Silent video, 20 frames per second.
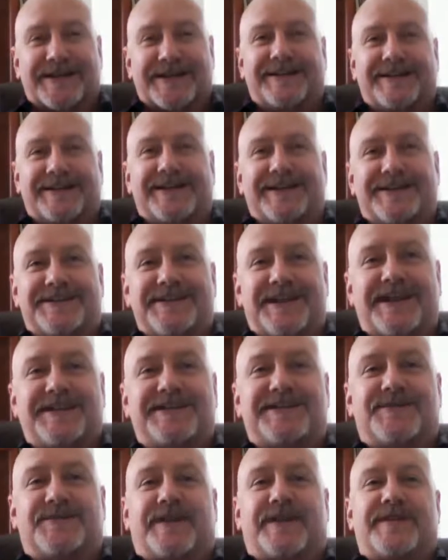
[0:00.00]
And
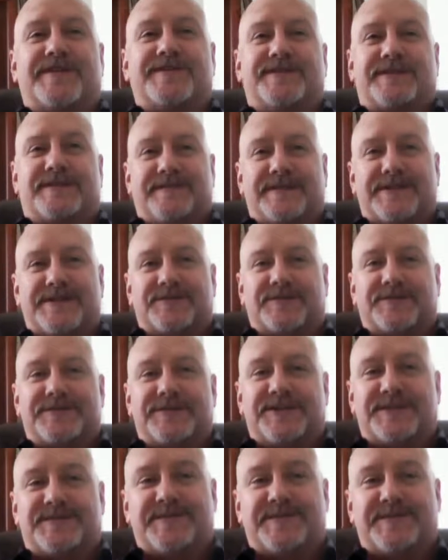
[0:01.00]
Chase is one of those individuals.